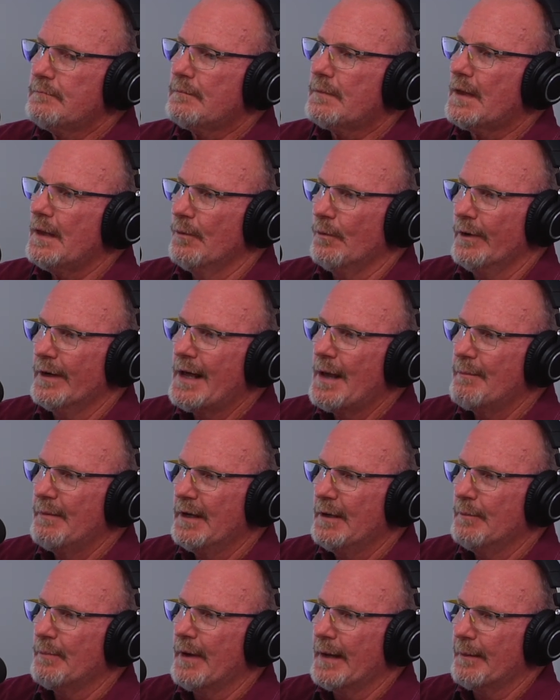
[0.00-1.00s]
And what I
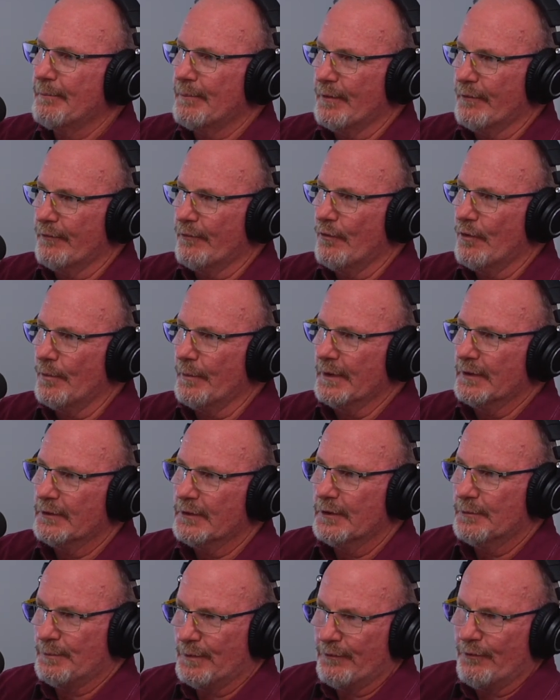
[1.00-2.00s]
mean by performance,
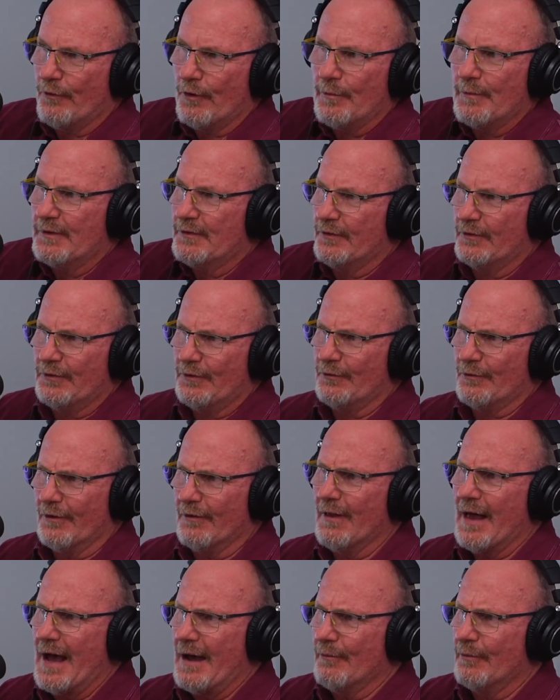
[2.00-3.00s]
because performance is used a
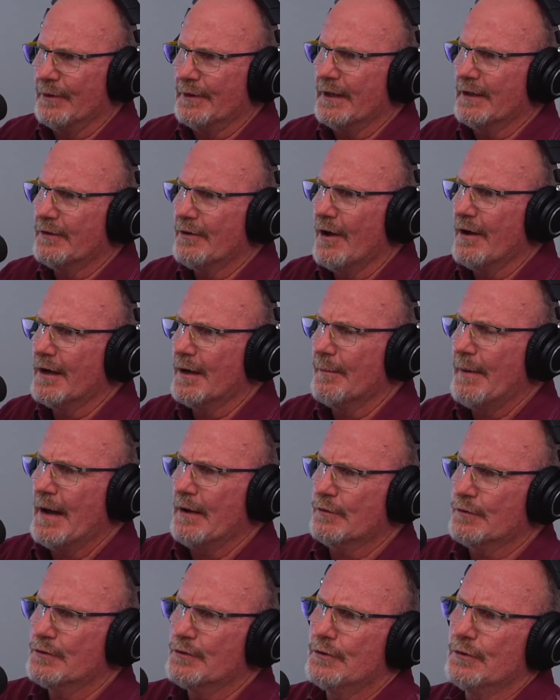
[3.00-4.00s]
lot when they talk
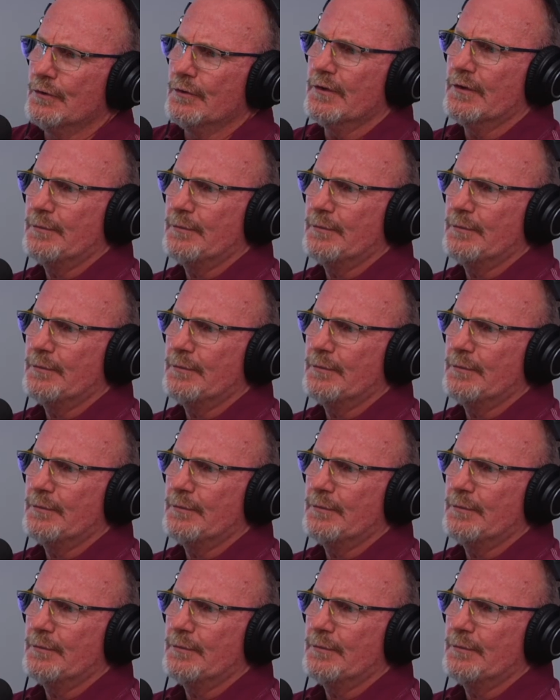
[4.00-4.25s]
about shoes,